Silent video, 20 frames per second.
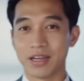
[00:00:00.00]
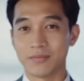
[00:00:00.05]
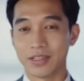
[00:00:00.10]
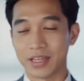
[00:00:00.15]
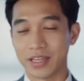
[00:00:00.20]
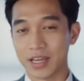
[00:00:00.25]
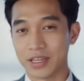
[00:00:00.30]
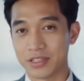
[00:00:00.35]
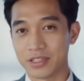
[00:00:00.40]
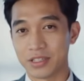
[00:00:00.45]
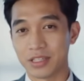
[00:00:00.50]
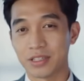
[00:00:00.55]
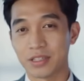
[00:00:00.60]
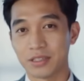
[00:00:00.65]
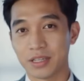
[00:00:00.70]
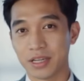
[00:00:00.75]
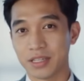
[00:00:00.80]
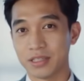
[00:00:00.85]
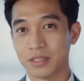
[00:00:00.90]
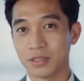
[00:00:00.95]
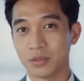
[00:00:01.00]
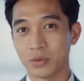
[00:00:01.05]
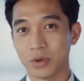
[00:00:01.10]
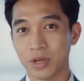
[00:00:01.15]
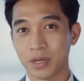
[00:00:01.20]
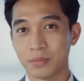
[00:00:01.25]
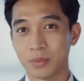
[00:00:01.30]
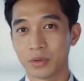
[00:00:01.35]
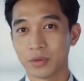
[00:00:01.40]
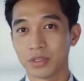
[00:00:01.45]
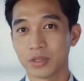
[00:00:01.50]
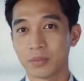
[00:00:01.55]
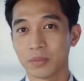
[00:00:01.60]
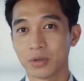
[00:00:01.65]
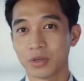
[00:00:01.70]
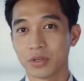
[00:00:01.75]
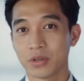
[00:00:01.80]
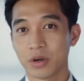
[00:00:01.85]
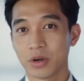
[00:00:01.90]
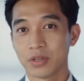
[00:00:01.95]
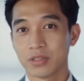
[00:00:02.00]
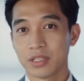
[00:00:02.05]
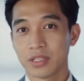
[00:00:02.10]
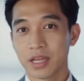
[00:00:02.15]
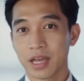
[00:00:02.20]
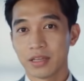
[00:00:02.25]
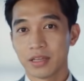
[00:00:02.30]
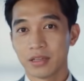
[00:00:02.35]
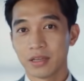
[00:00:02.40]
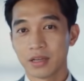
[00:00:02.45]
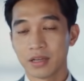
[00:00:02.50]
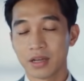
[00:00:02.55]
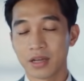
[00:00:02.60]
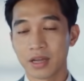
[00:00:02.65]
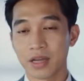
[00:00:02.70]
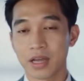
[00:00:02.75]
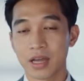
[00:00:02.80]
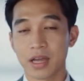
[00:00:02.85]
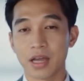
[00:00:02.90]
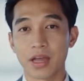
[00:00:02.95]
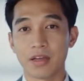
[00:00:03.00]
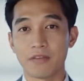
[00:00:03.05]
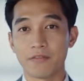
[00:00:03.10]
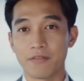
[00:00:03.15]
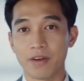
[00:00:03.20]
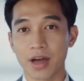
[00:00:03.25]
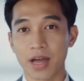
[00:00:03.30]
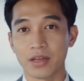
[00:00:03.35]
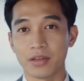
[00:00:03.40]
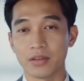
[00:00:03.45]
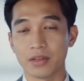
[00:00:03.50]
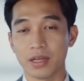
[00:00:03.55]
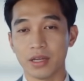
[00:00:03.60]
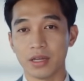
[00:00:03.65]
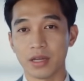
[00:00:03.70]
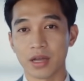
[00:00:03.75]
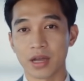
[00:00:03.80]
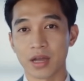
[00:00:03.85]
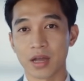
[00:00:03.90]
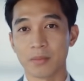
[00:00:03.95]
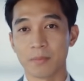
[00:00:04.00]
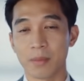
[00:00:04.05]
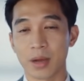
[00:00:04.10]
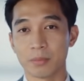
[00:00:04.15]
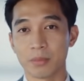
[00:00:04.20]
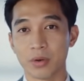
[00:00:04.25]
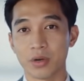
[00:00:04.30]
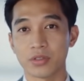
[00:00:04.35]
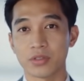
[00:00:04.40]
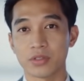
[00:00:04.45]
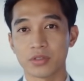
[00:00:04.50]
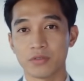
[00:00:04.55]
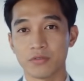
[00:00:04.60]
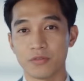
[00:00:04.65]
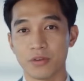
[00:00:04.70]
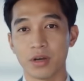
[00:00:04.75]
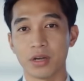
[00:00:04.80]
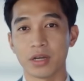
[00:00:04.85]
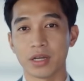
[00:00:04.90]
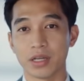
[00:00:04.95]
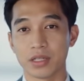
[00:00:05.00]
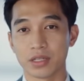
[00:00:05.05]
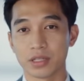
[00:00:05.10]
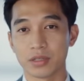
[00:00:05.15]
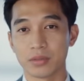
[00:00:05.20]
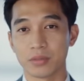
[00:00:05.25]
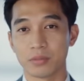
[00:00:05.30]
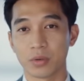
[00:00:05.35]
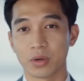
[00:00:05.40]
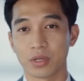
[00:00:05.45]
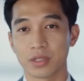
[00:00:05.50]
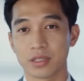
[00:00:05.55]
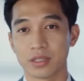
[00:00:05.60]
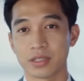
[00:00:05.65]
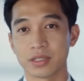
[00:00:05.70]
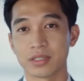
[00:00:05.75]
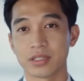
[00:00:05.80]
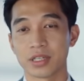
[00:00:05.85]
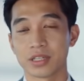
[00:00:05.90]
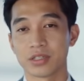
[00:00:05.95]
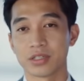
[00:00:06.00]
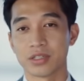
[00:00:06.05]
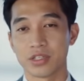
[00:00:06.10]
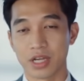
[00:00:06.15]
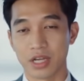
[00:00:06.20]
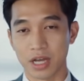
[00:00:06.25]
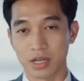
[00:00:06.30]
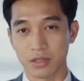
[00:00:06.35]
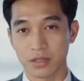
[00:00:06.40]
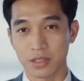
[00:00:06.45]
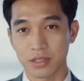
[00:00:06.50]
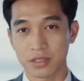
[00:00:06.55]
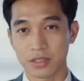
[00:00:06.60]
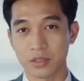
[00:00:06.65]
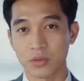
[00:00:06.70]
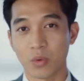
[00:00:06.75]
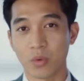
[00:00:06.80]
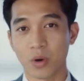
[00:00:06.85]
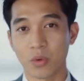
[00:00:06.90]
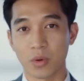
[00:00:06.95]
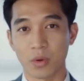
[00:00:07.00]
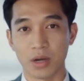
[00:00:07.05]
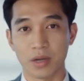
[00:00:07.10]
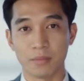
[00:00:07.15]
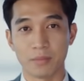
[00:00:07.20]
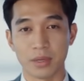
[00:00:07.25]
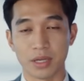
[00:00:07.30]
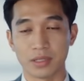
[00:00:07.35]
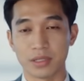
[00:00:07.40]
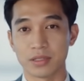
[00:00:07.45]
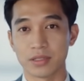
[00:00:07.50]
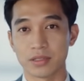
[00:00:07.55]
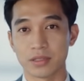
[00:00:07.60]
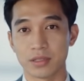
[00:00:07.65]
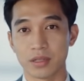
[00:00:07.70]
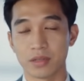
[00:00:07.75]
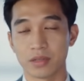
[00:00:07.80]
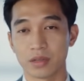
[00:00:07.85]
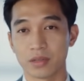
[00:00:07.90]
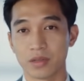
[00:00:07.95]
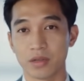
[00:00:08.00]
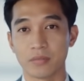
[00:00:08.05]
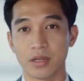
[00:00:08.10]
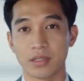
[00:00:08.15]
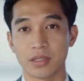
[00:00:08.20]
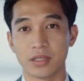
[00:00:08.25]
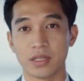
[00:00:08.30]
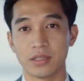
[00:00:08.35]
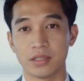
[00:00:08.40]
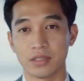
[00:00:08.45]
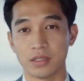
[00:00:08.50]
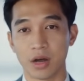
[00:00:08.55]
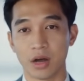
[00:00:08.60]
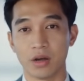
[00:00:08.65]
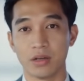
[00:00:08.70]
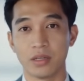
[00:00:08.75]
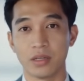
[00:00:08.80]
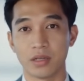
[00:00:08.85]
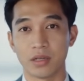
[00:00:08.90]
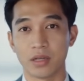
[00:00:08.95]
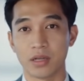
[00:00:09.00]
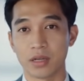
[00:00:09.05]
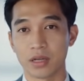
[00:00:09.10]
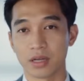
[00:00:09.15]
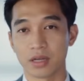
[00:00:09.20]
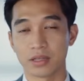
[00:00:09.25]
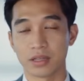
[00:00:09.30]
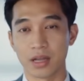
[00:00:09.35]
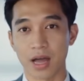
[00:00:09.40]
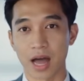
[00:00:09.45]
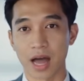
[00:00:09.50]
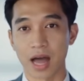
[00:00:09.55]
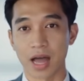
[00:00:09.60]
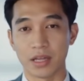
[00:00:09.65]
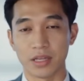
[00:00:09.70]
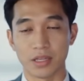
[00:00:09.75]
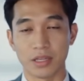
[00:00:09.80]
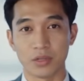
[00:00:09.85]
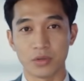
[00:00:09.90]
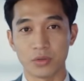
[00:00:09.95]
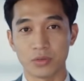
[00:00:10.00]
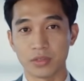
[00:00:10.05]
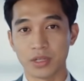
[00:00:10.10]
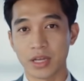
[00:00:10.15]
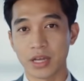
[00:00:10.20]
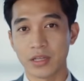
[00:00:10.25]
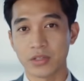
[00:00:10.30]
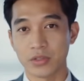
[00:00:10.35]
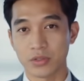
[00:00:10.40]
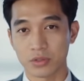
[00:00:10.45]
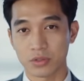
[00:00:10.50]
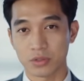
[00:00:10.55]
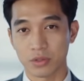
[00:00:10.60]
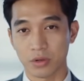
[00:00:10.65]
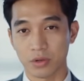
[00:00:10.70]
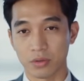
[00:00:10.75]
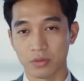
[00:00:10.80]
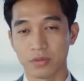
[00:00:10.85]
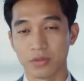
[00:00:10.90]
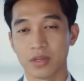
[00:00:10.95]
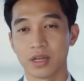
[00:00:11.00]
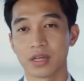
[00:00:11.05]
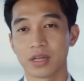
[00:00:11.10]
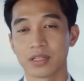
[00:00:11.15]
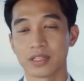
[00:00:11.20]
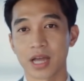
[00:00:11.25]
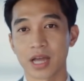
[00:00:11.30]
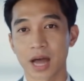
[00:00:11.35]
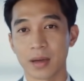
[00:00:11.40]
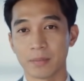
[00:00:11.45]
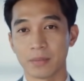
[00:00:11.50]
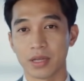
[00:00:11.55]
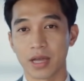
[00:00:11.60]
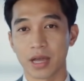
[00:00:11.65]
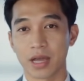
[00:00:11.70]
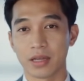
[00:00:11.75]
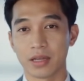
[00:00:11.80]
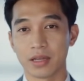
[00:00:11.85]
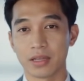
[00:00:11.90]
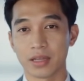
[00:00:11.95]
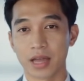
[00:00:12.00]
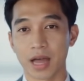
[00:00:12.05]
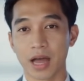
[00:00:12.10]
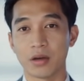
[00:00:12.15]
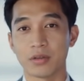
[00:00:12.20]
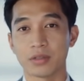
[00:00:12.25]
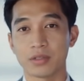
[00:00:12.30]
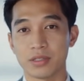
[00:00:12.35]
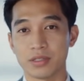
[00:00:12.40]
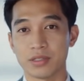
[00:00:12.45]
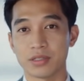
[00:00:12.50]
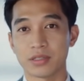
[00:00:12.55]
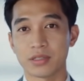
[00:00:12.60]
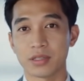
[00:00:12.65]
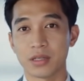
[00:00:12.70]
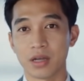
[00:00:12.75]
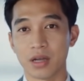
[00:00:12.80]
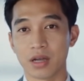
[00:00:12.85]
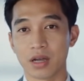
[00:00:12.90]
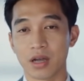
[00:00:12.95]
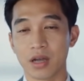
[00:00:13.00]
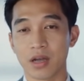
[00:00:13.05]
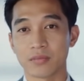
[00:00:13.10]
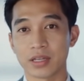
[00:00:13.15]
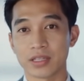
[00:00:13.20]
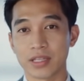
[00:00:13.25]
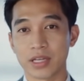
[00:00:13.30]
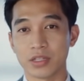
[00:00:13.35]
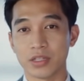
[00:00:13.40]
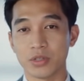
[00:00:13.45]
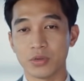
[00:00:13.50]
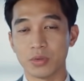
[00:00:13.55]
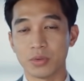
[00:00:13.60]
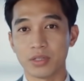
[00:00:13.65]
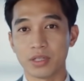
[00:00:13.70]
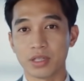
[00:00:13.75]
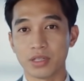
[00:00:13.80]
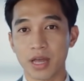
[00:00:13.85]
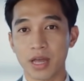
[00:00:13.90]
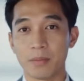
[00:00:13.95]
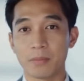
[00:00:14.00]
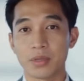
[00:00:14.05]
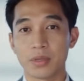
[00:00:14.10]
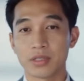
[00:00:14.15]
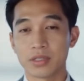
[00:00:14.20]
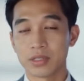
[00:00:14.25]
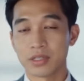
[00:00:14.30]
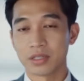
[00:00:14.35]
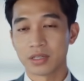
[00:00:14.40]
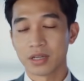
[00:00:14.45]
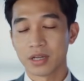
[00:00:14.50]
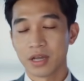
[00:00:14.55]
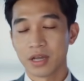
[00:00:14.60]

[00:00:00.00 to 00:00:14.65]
the SG Investor playbook to put it all together, and finally, my personal verdict, plus a decision checklist you won't want to miss. Let's get started. The high-yield danger zone, top 10 analysis. Let's hit you with the numbers.